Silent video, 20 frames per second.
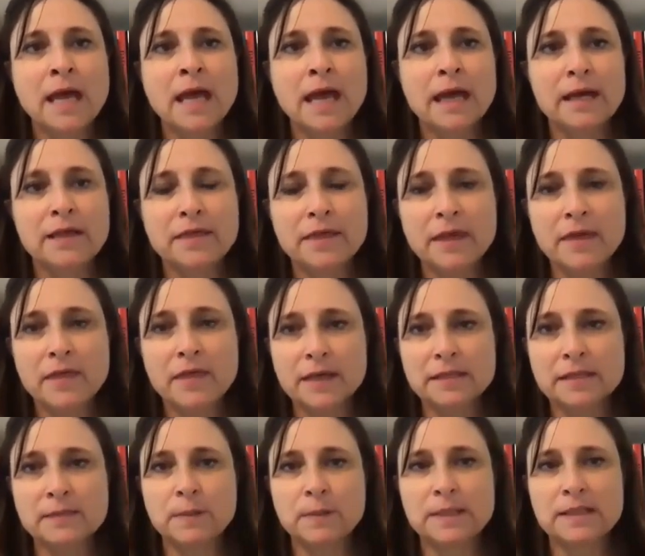And I think
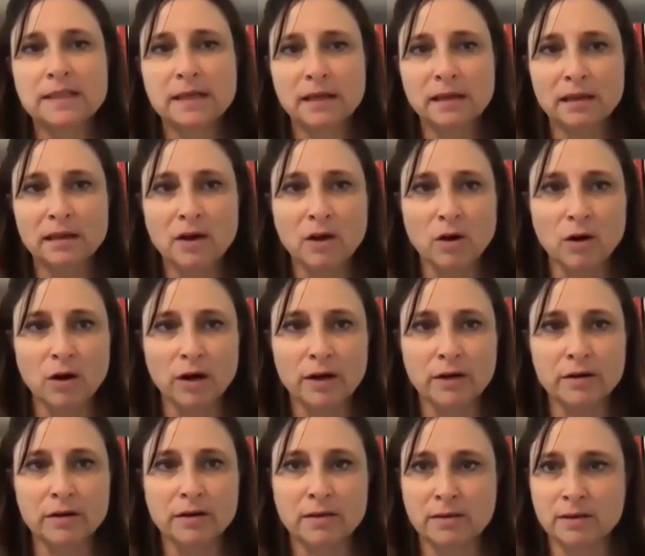that's particularly
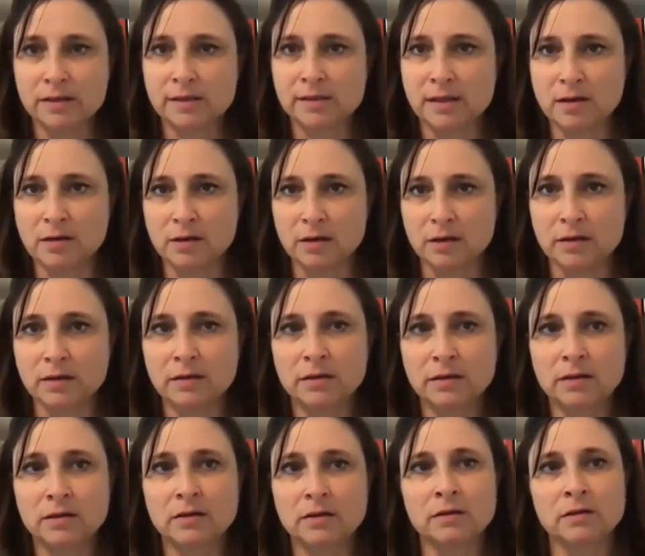hard this year.
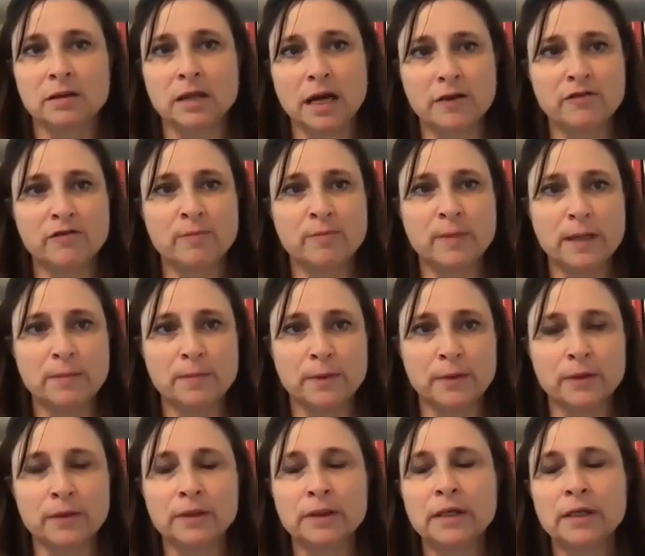There are a lot of
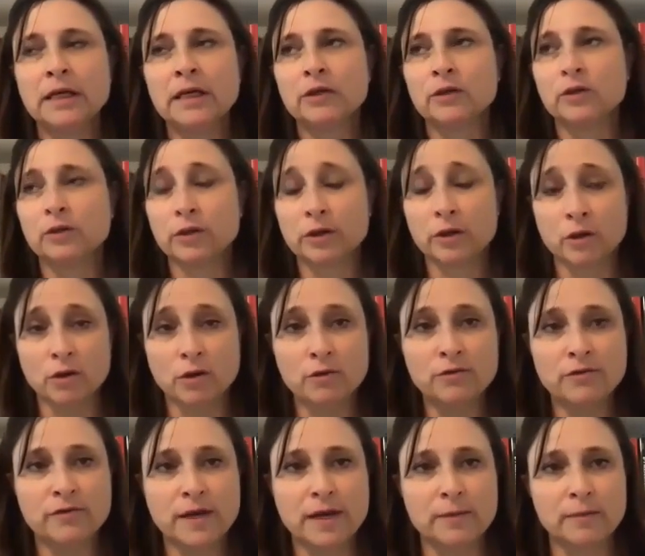people, including our own
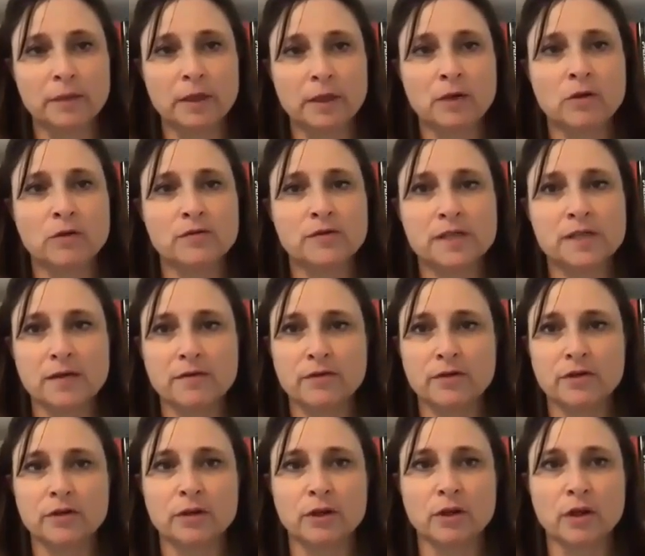family, who've
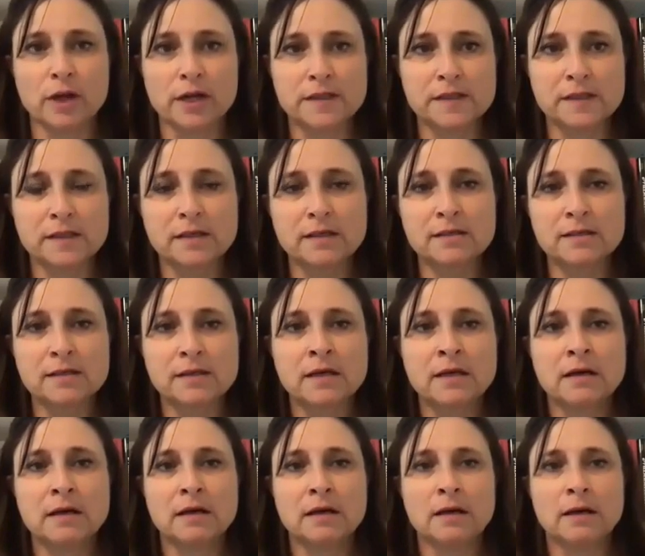suffered losses.
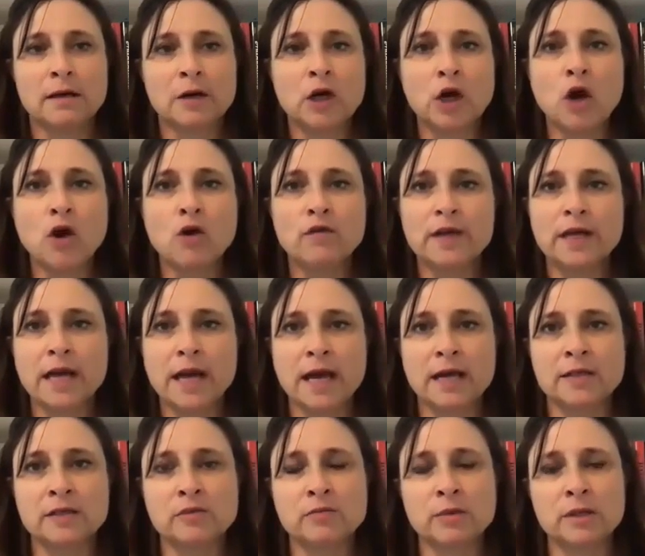COVID
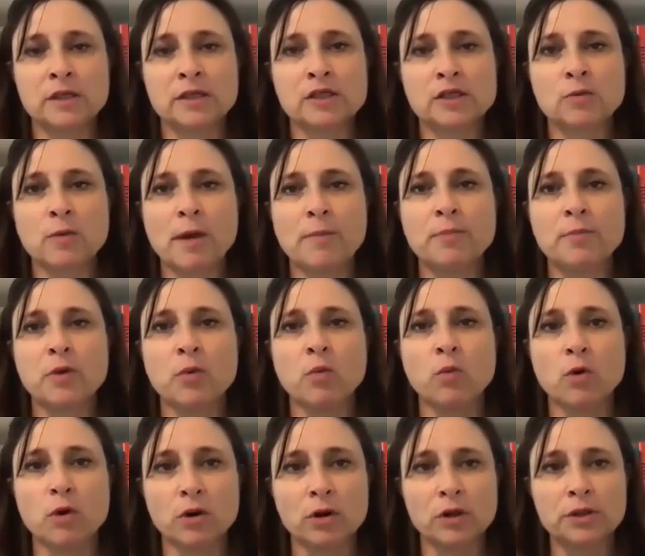has really swept the
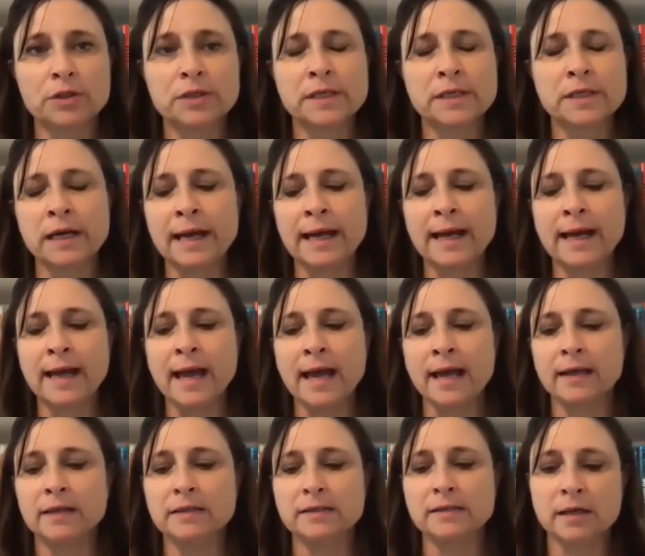world,
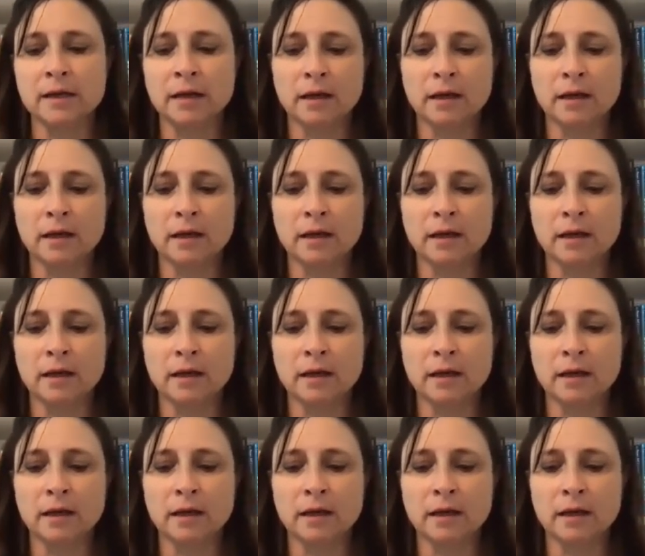and